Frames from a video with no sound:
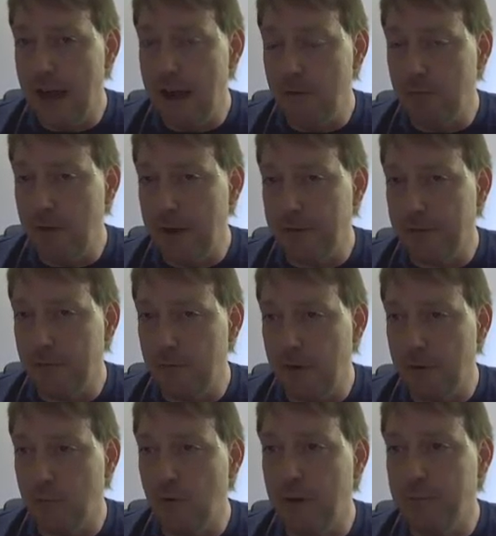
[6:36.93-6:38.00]
with
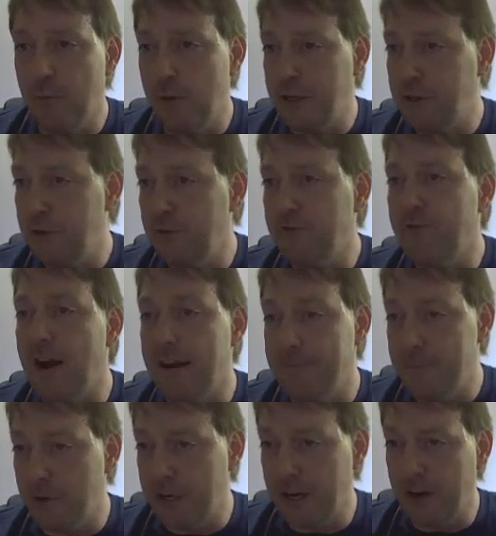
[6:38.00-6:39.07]
1.25
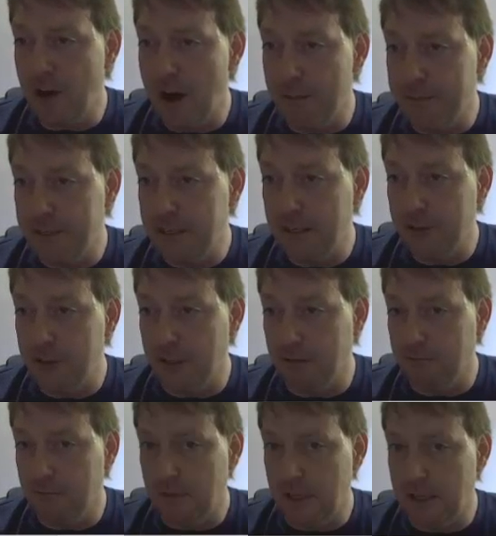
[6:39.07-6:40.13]
million competition
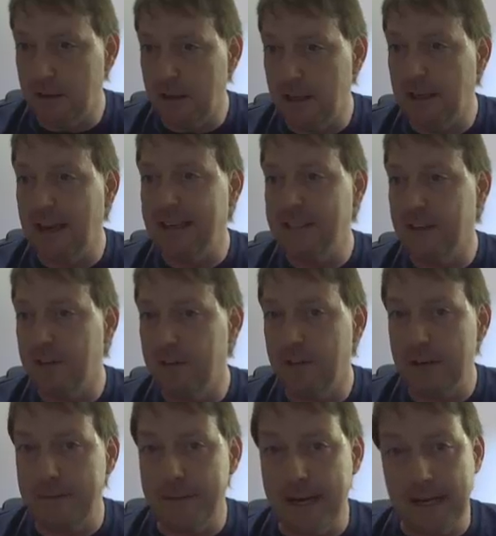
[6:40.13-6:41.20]
in less than
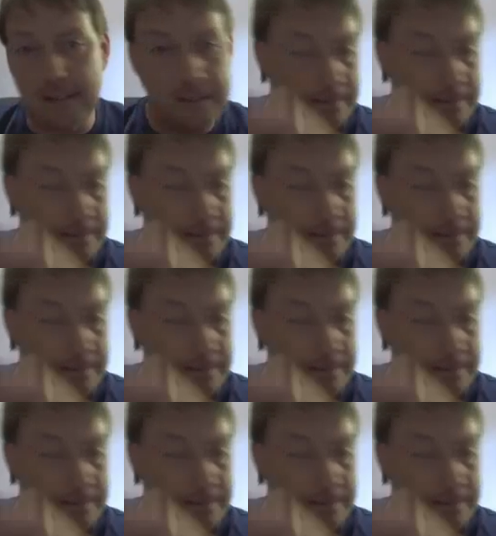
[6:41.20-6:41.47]
30 minutes.